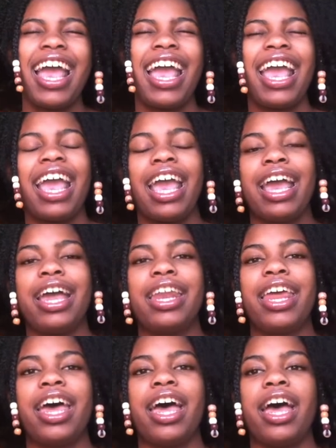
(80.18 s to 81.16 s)
and
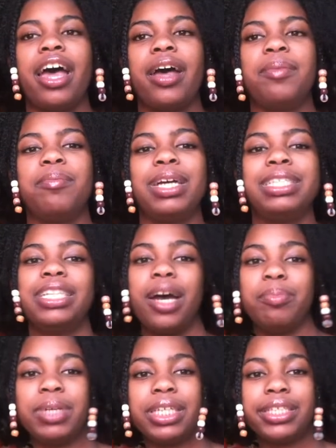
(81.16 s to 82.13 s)
my
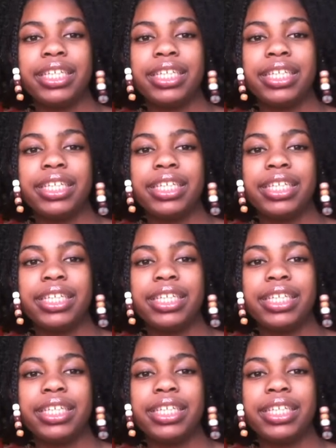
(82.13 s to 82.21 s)
topic